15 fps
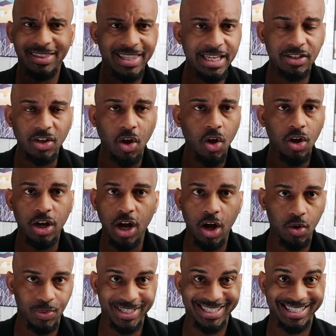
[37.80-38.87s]
This all
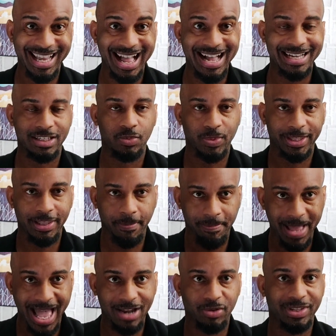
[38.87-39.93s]
coincides with the
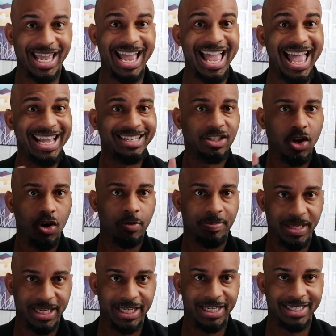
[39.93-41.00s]
battle that
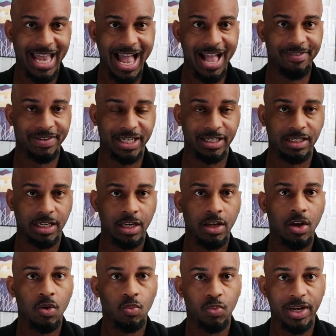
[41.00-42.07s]
XRP is having
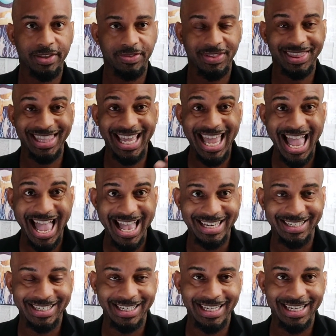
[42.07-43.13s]
with the
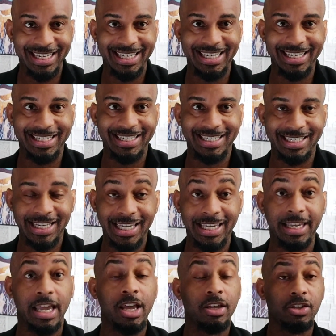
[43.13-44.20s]

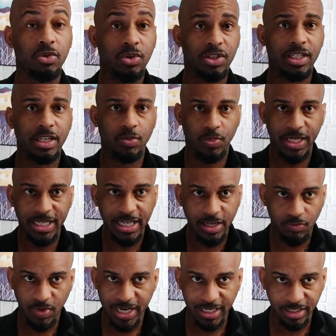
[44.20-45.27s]
SEC. You see, we
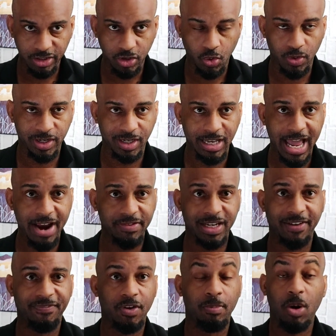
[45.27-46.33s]
need regulatory
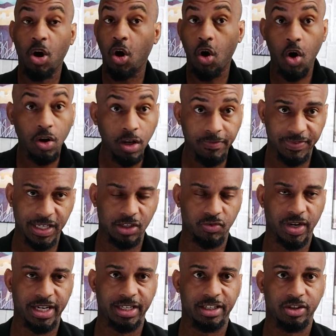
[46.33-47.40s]
clarity from all of these
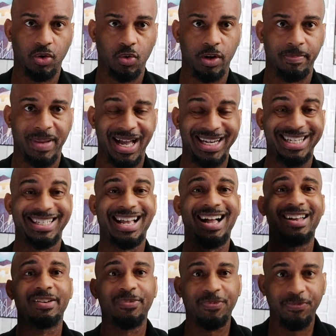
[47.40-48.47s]
regulatory bodies,
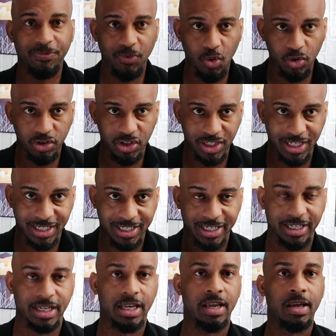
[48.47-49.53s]

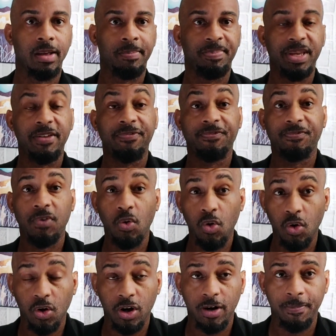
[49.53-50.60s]
unfortunately,
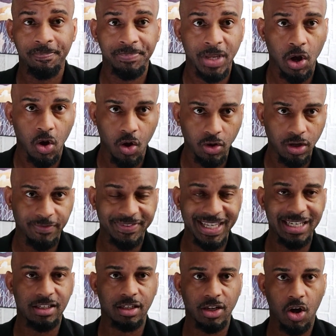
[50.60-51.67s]
before all of
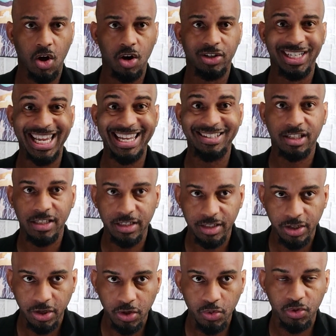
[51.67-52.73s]
these large
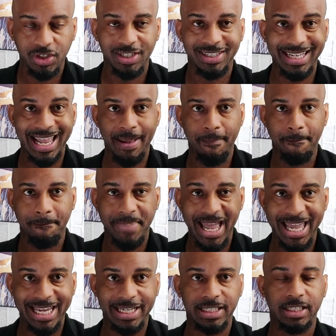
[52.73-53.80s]
institutions and
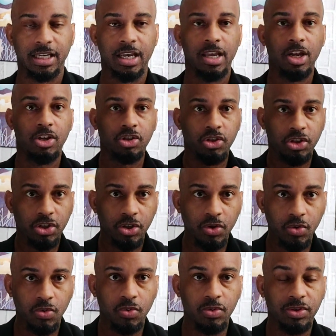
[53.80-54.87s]
banks
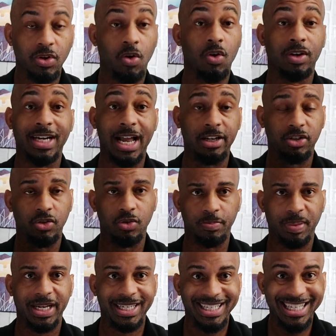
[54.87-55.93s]
choose, or not choose,
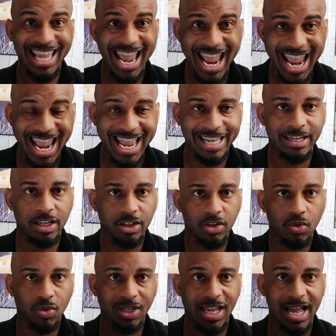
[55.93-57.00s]
but can
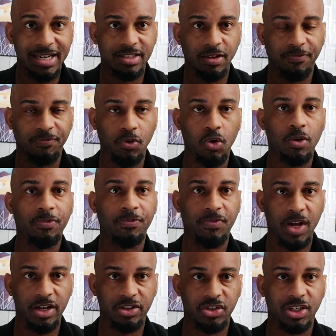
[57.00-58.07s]
utilize the full
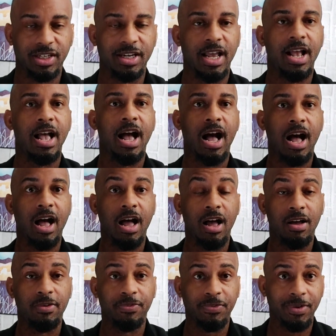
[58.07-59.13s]
function
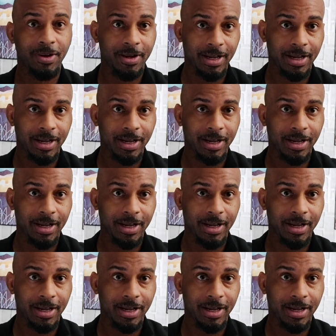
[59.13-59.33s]
of